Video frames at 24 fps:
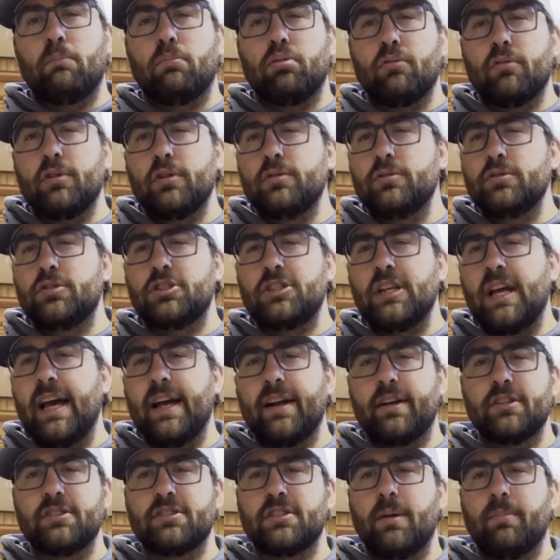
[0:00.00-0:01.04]
bruise shad
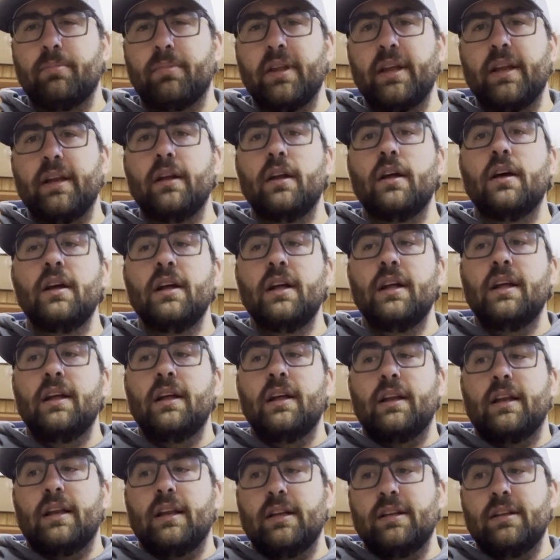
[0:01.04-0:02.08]
or something.
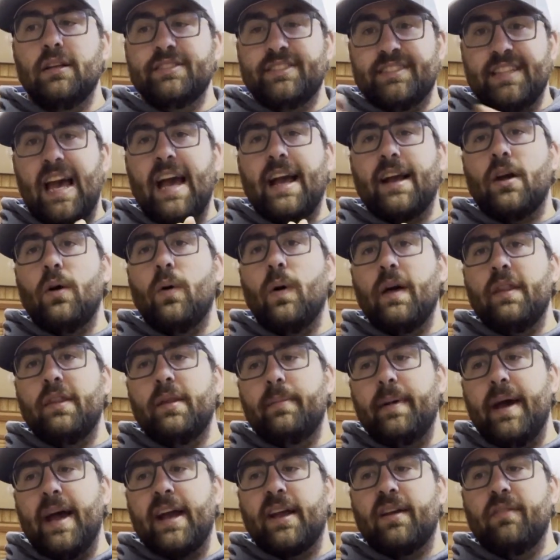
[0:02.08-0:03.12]
A Zacco on the
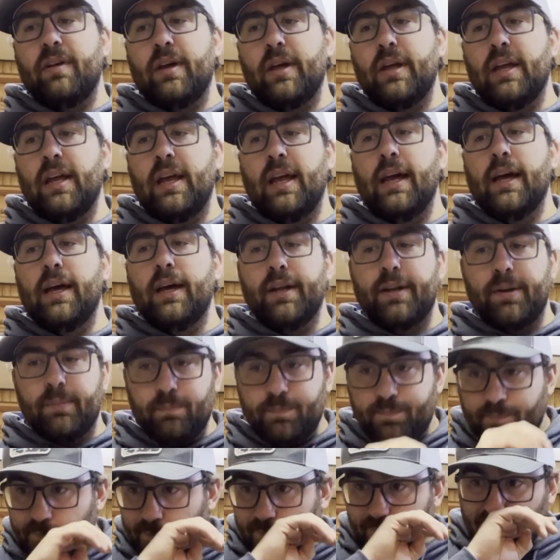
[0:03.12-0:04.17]
back of it. And
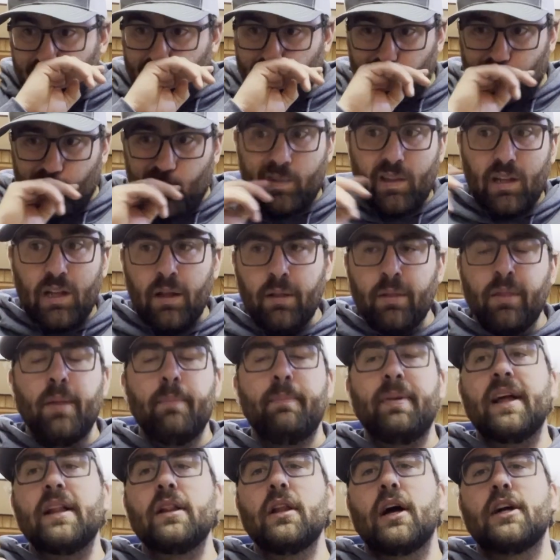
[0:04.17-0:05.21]
the
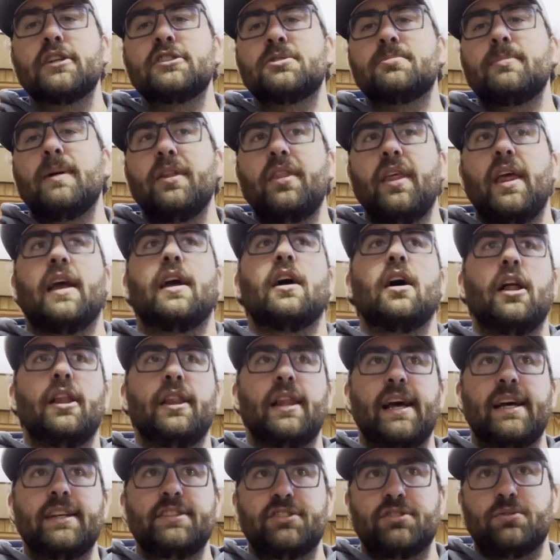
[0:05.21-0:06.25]
big largemouth I caught
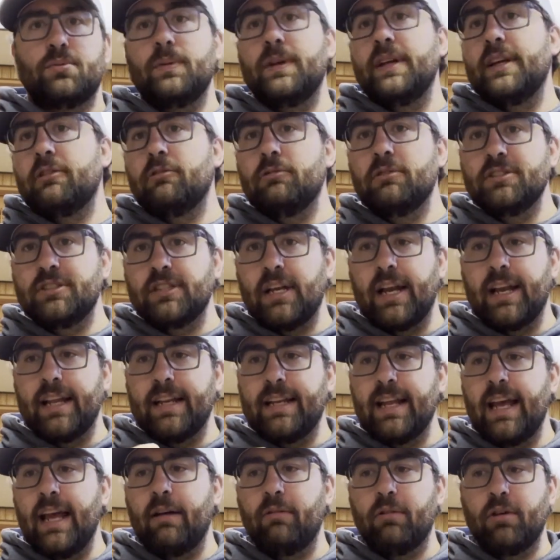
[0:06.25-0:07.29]
last week was on a
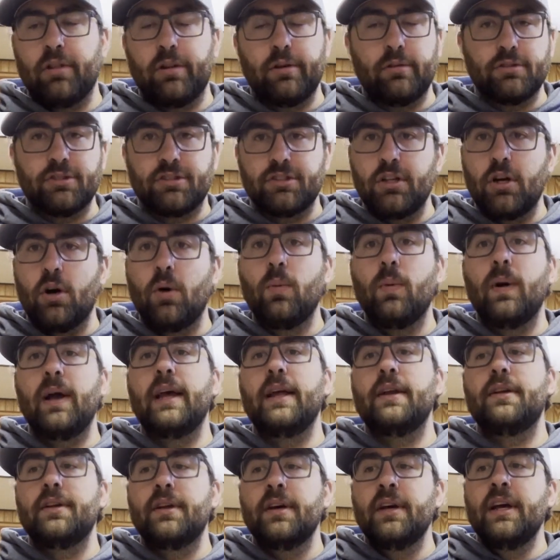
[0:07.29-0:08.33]
day where there was no
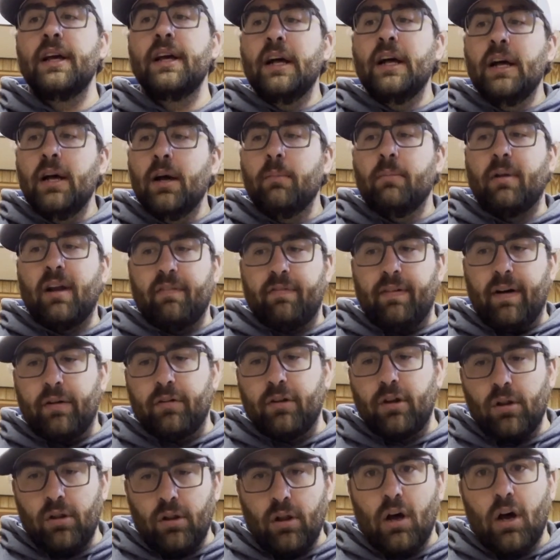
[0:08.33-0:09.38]
wind, but I found
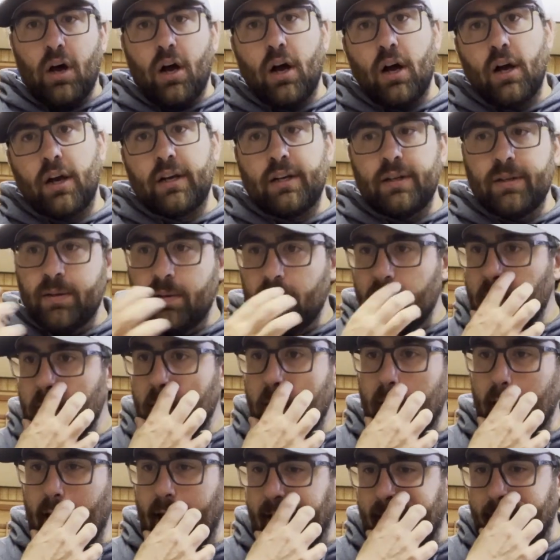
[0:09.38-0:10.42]
a log
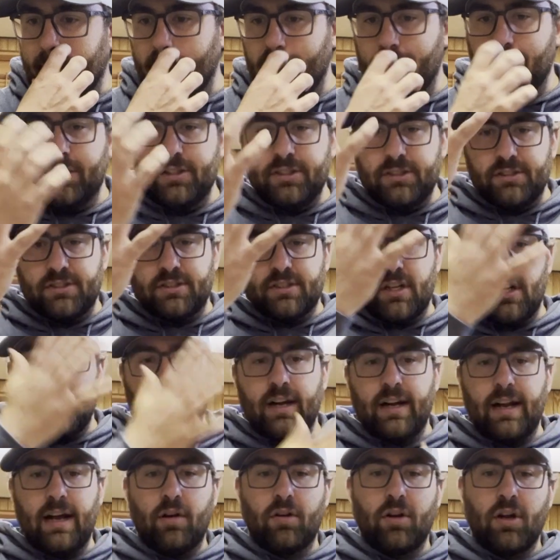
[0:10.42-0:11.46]
that was
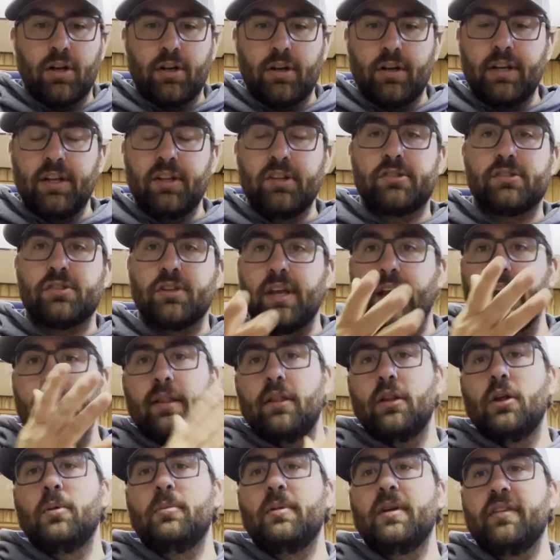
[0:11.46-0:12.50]
cut out underneath, so you had a
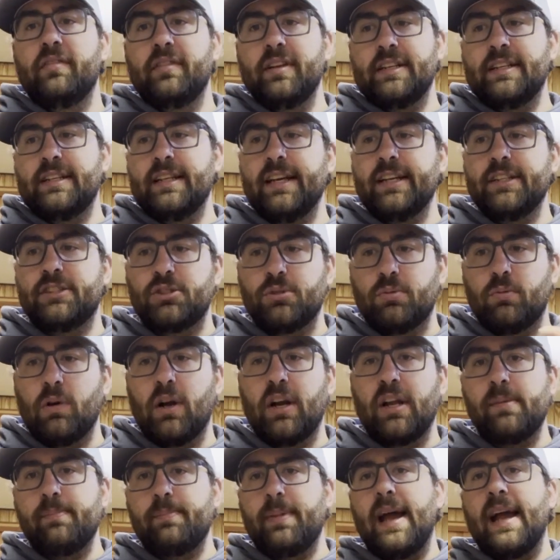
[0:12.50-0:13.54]
little bit of a ditch
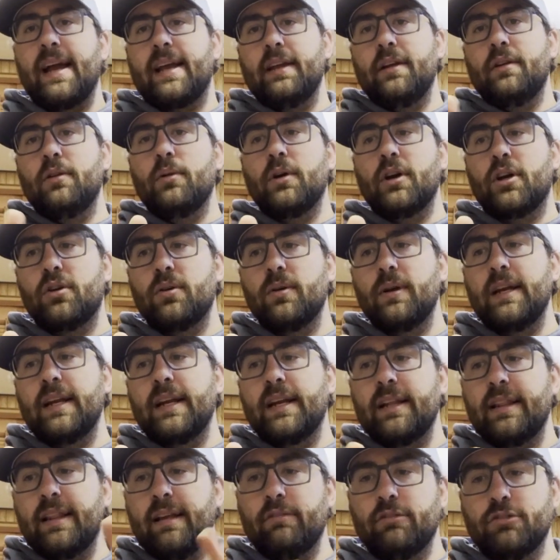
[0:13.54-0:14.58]
running back into a
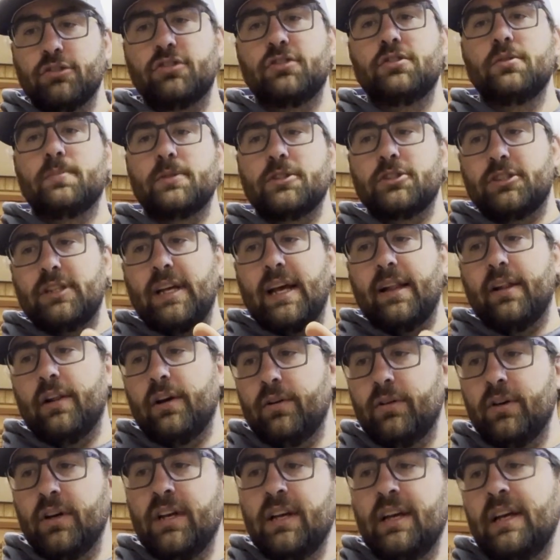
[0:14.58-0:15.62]
creek that was super
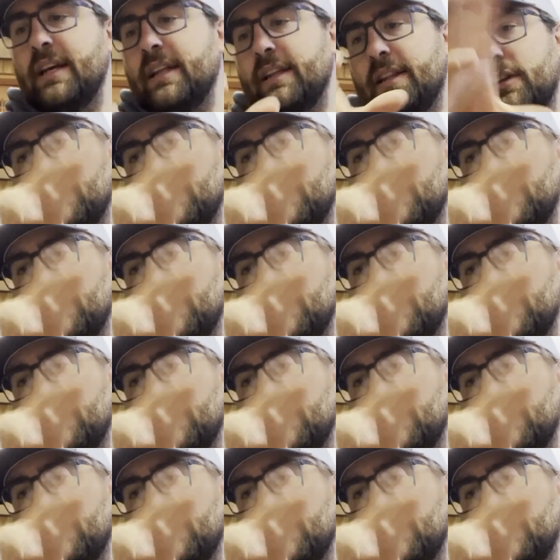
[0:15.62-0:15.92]
shallow. Then